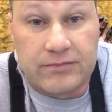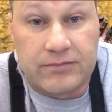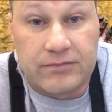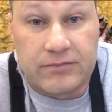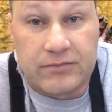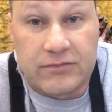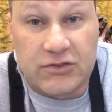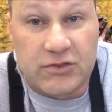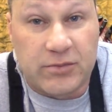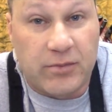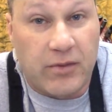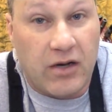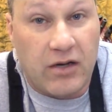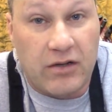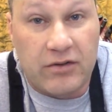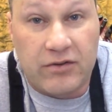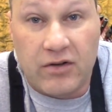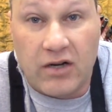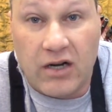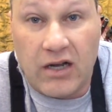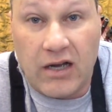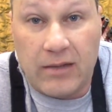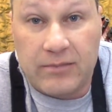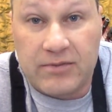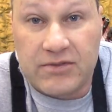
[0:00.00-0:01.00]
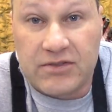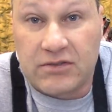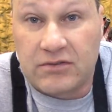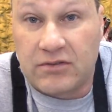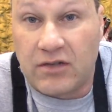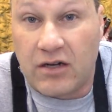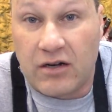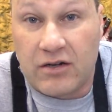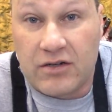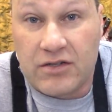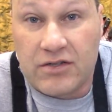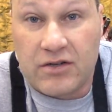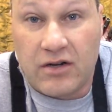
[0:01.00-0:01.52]
Small drops to
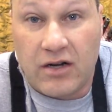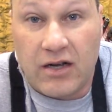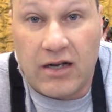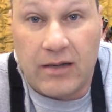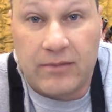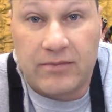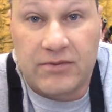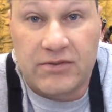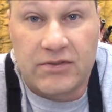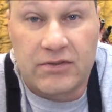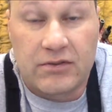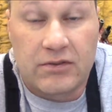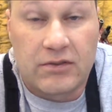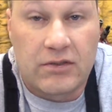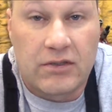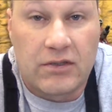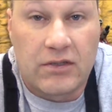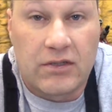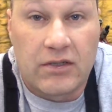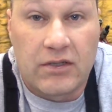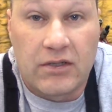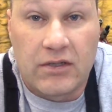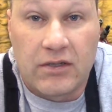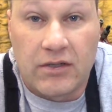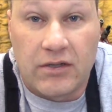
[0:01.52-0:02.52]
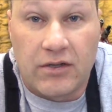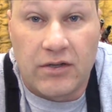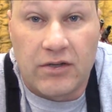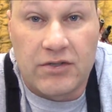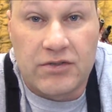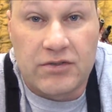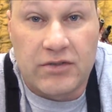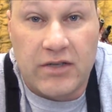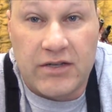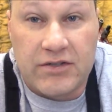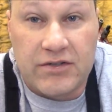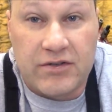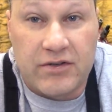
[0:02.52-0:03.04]
large drops,
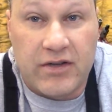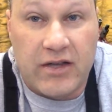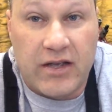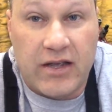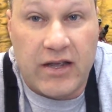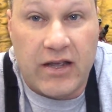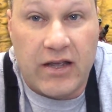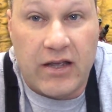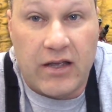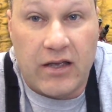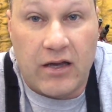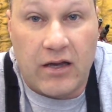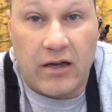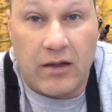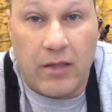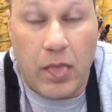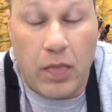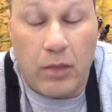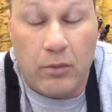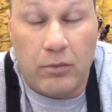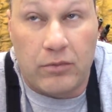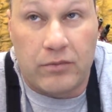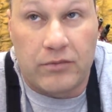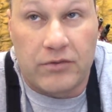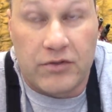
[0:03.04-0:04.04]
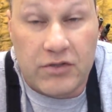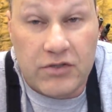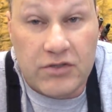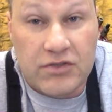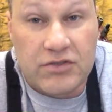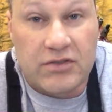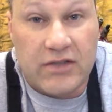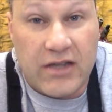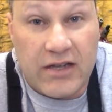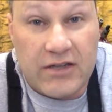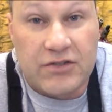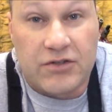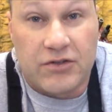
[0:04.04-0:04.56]
usually at your
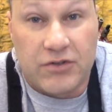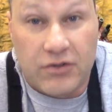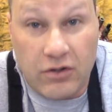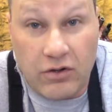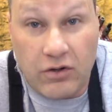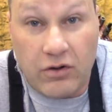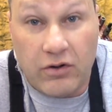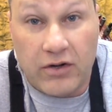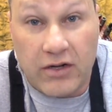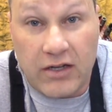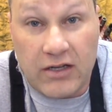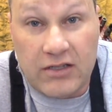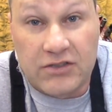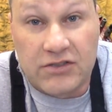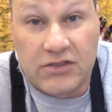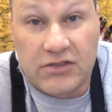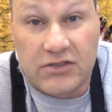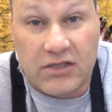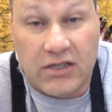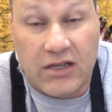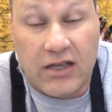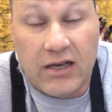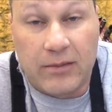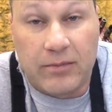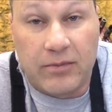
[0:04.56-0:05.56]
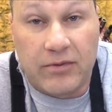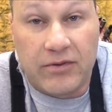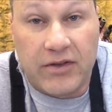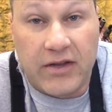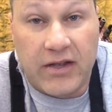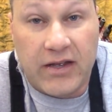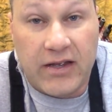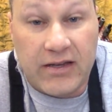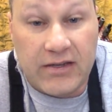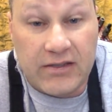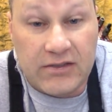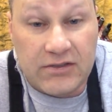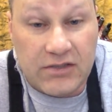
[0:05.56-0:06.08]
door in just a couple
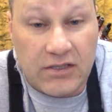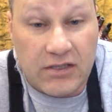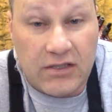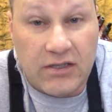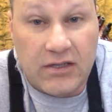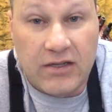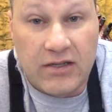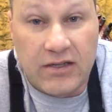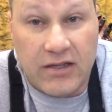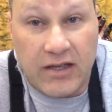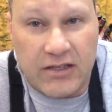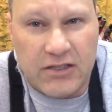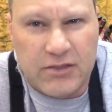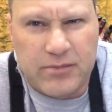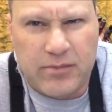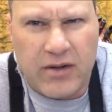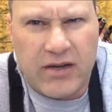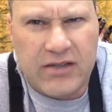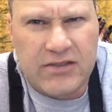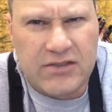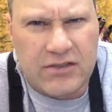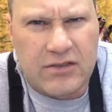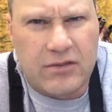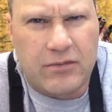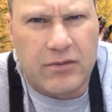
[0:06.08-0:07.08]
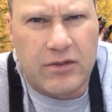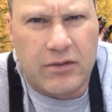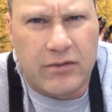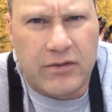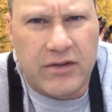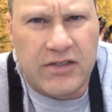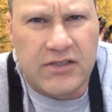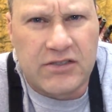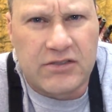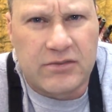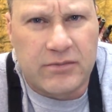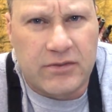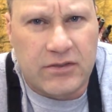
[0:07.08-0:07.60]
days, and his prices are real
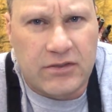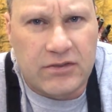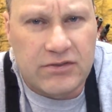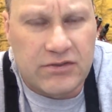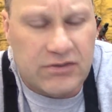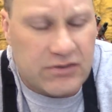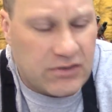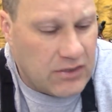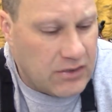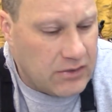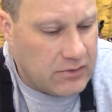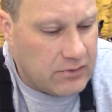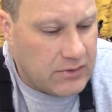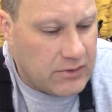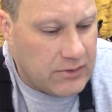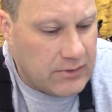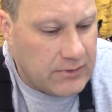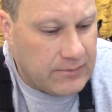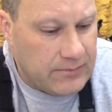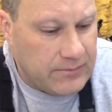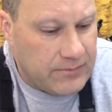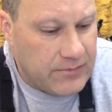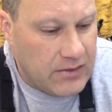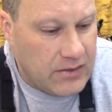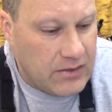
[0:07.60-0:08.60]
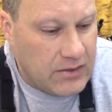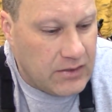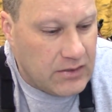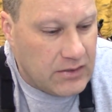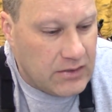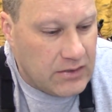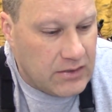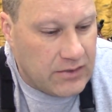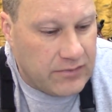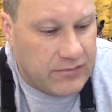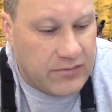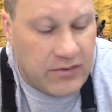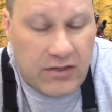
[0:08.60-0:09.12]
reasonable. So
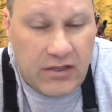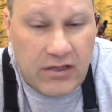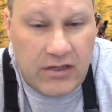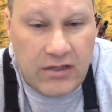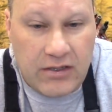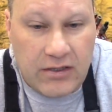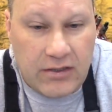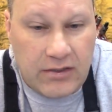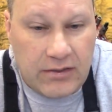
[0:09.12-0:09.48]
if you need